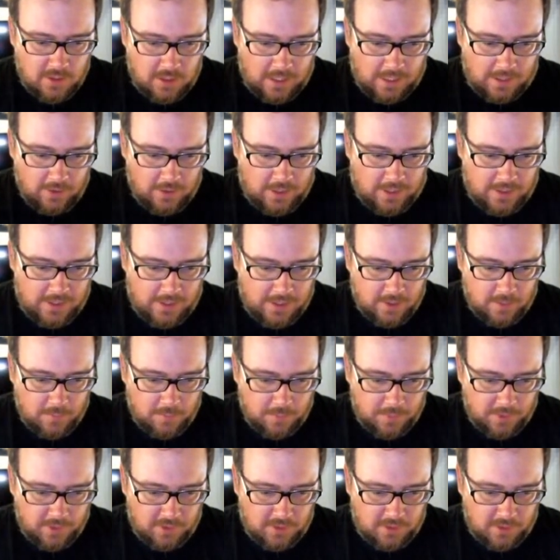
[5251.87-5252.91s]
I don't know how to eat them,
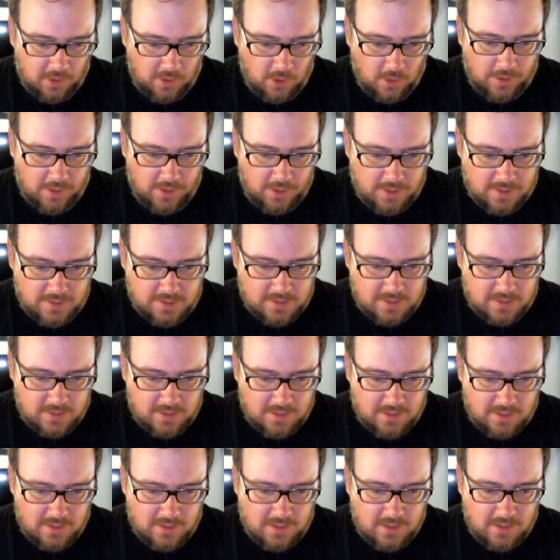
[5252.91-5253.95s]
but... Oh, there it is.
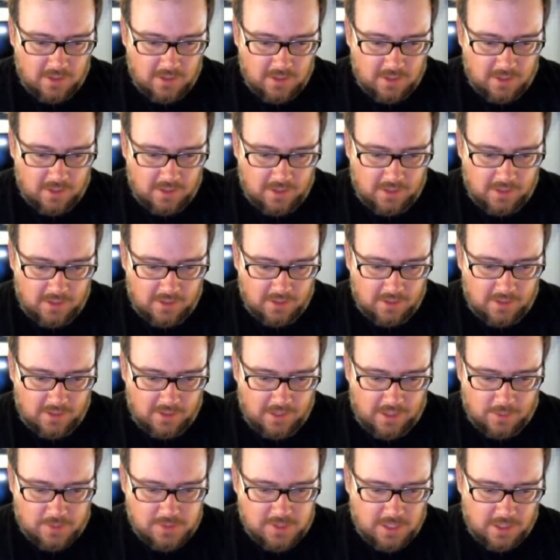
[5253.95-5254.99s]

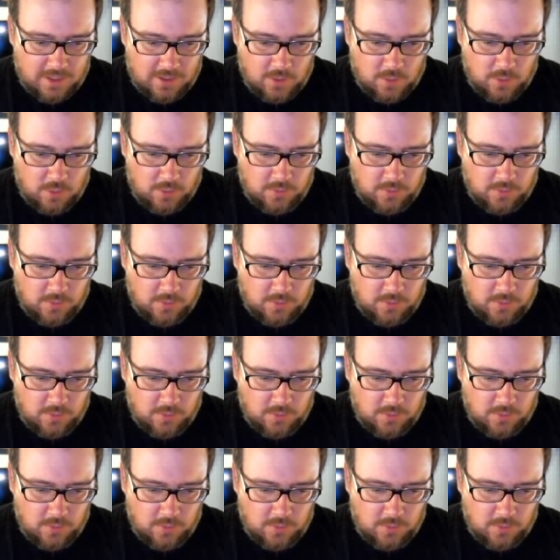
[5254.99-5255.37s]
That was kind of cool.